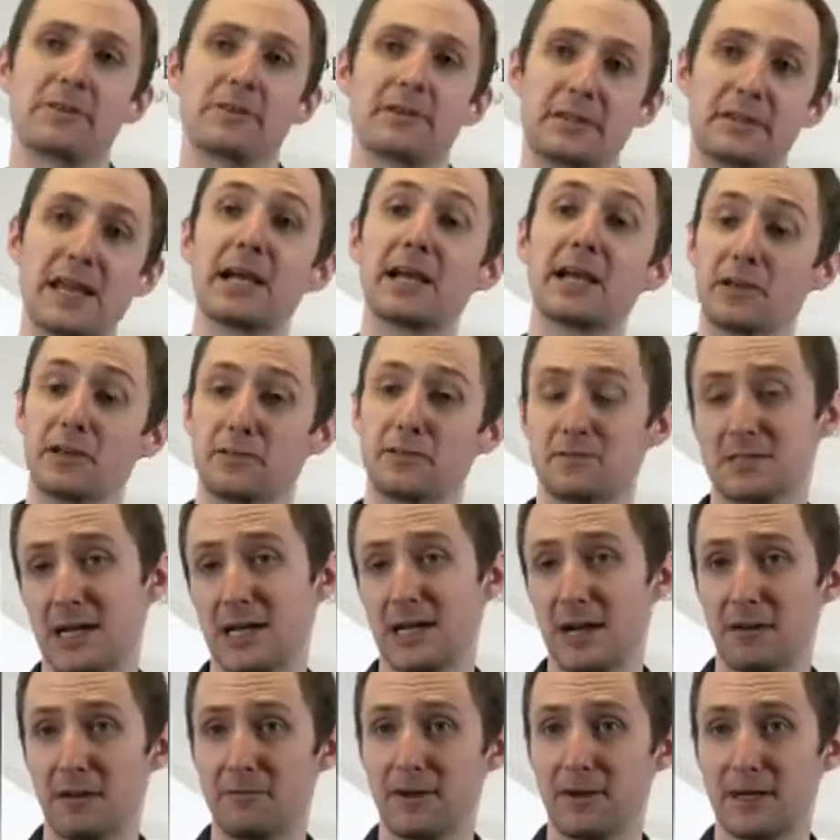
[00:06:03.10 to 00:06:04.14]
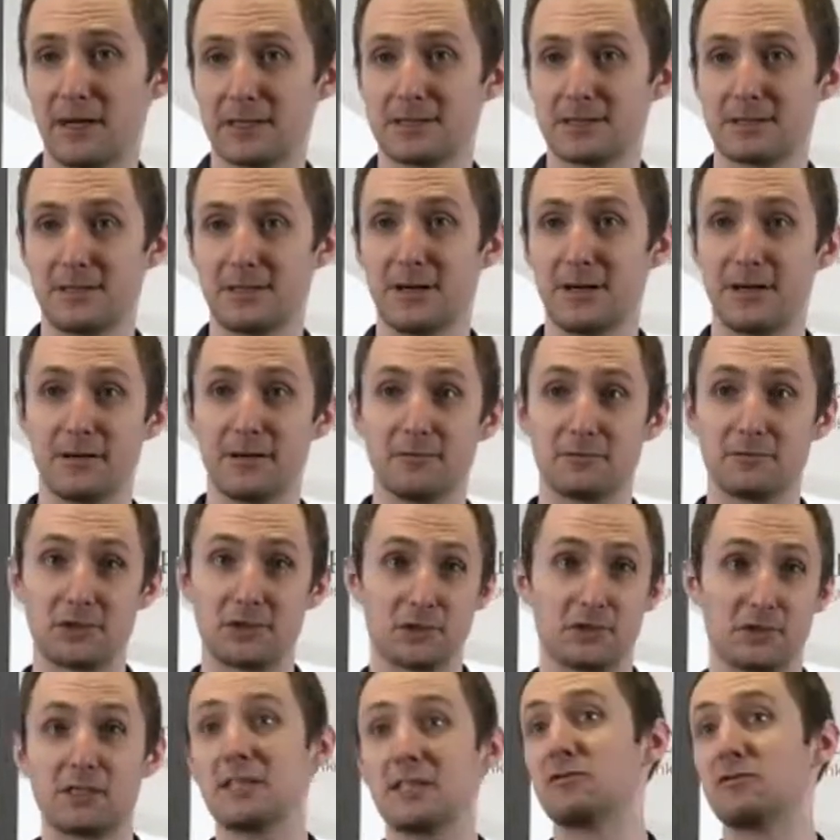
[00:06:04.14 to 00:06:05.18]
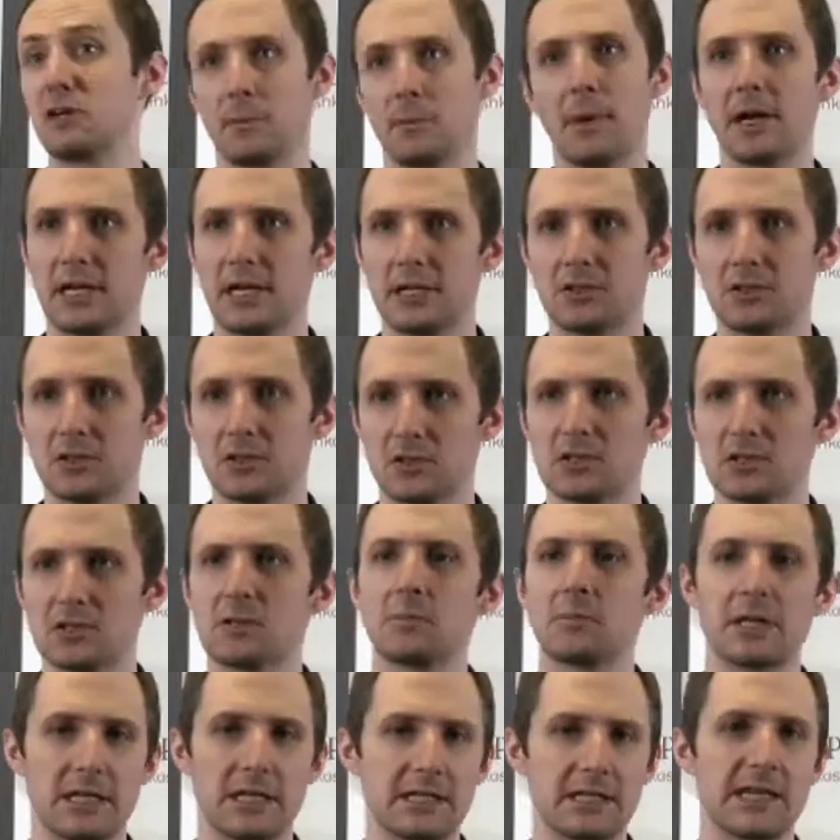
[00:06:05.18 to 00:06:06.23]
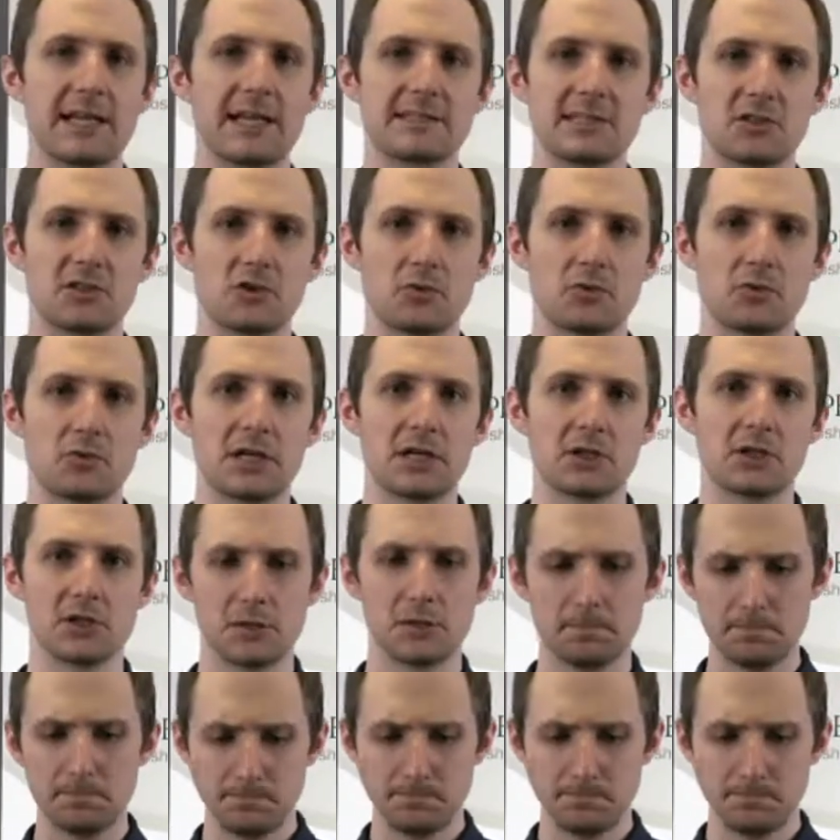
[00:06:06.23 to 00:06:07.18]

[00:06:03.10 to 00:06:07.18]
the negative side effects of just leaving money to somebody in that situation.